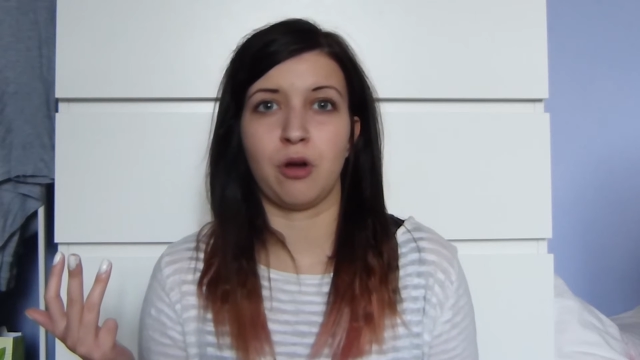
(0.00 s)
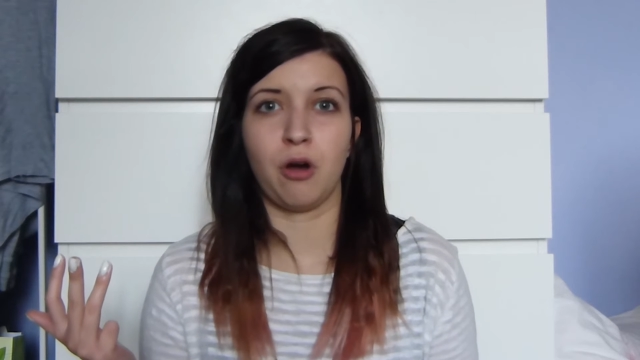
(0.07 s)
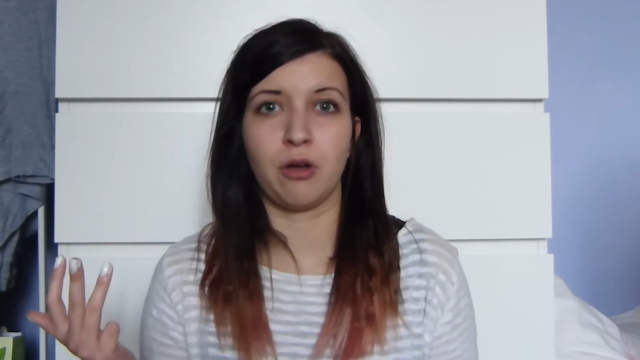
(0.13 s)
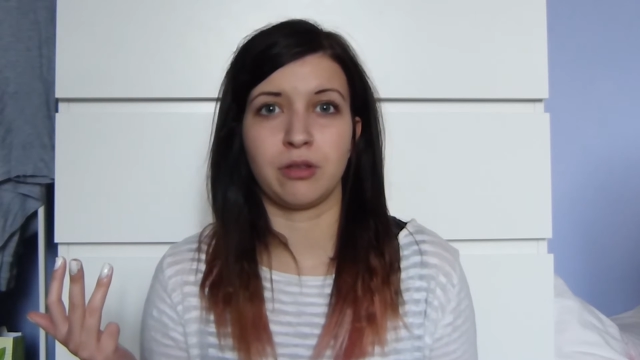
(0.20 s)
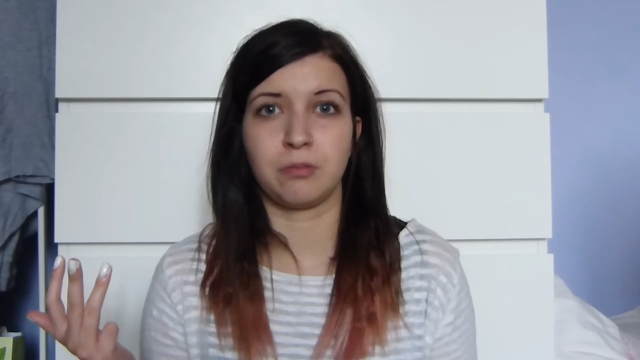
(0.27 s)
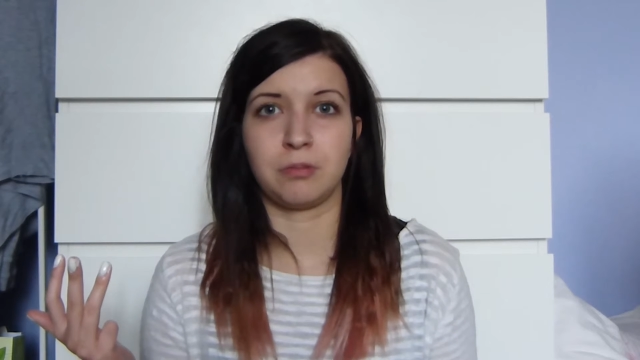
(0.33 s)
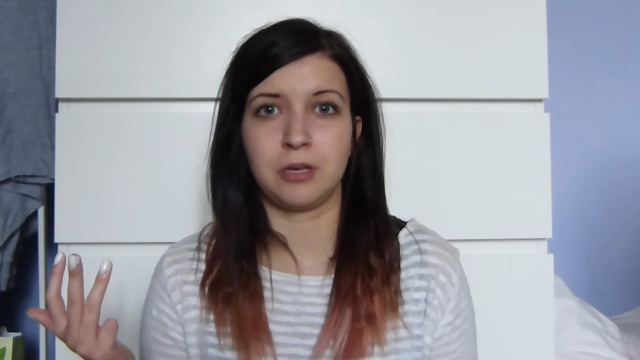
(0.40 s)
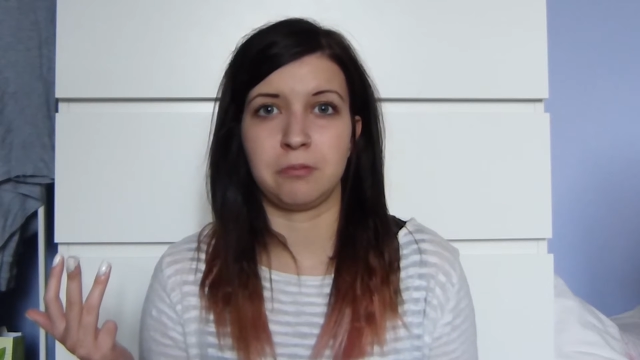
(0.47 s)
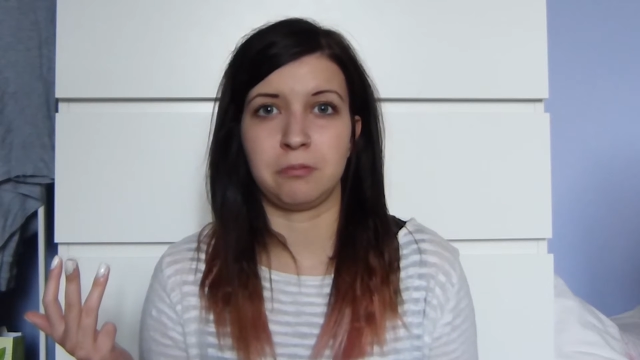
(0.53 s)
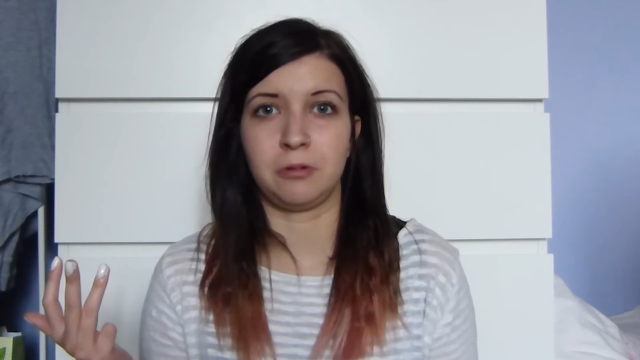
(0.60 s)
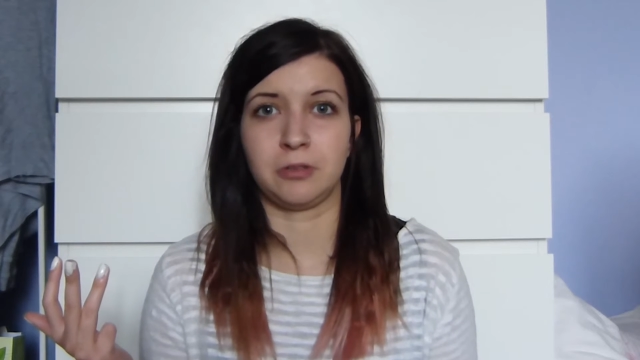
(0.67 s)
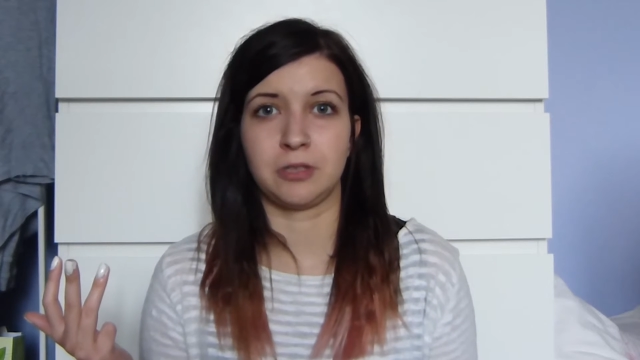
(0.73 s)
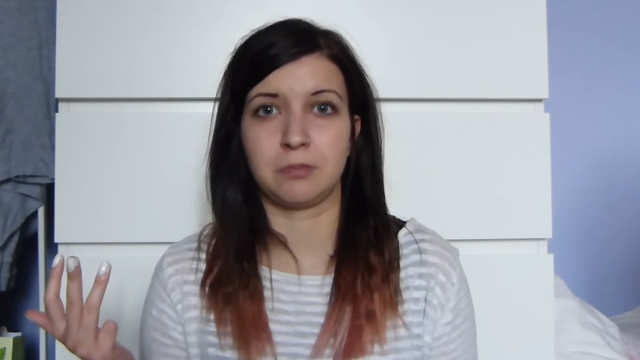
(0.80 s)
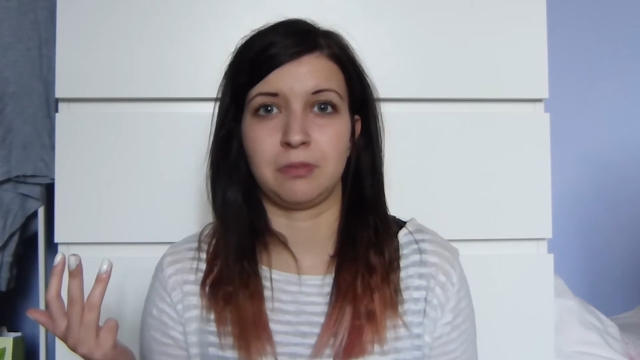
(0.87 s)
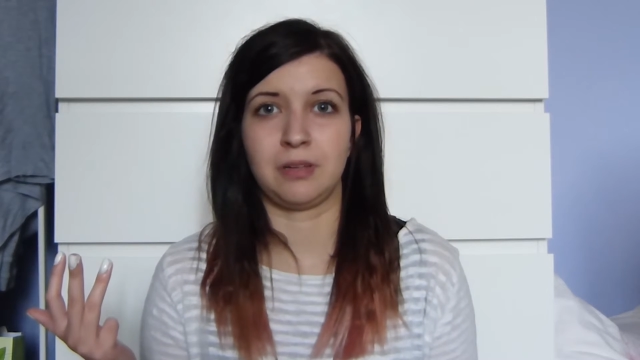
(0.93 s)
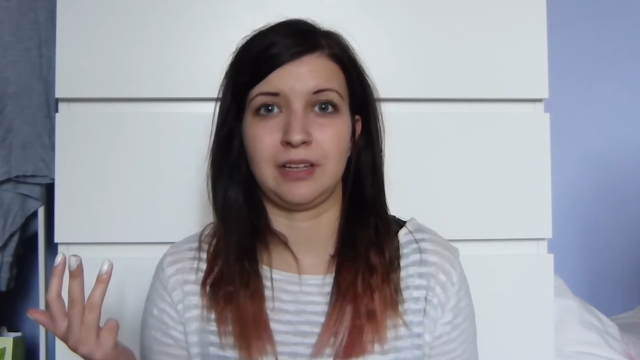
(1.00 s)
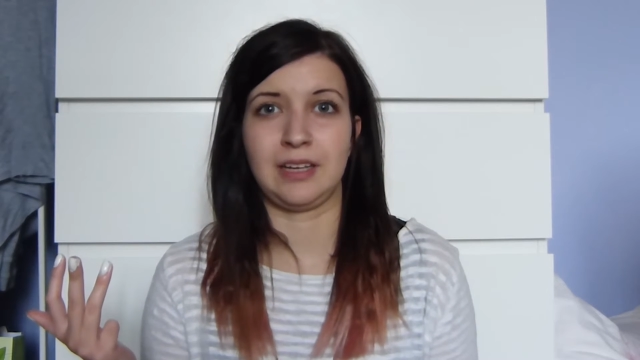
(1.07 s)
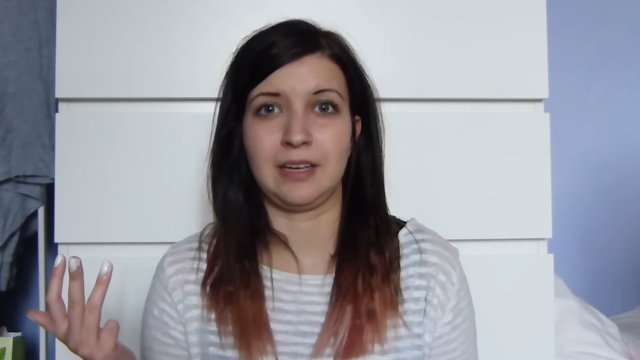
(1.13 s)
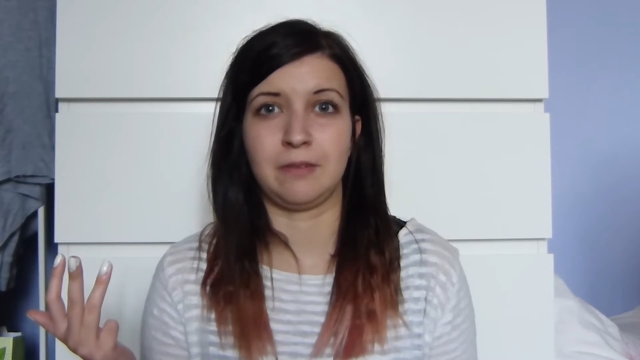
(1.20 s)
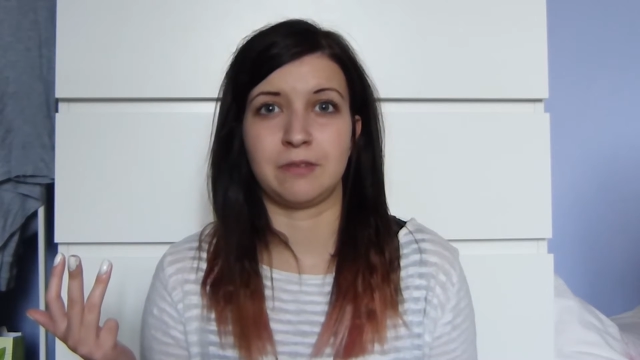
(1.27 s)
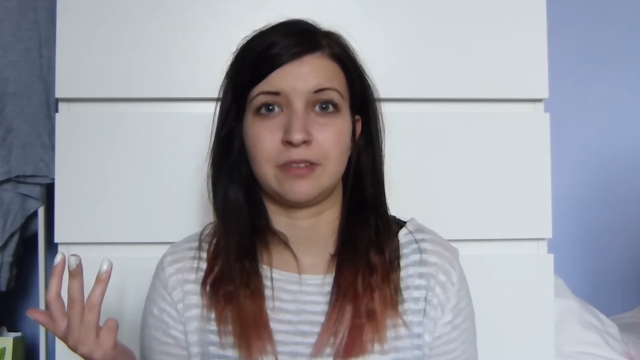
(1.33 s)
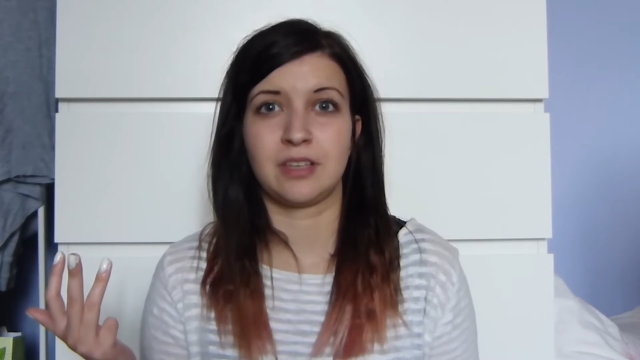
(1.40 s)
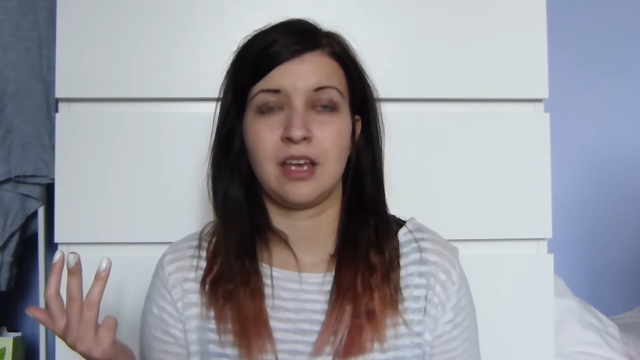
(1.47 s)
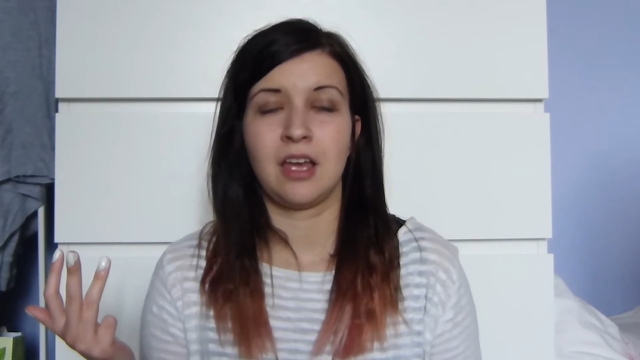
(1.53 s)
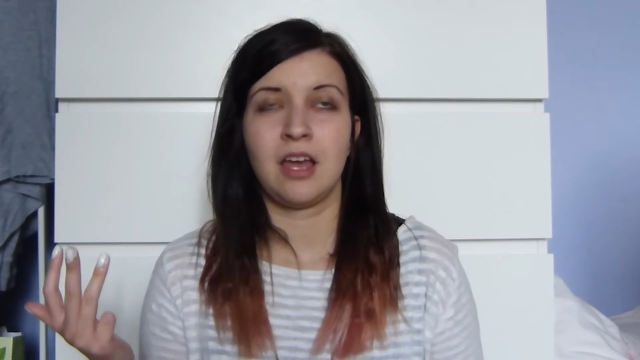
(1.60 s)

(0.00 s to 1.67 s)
other people's beliefs,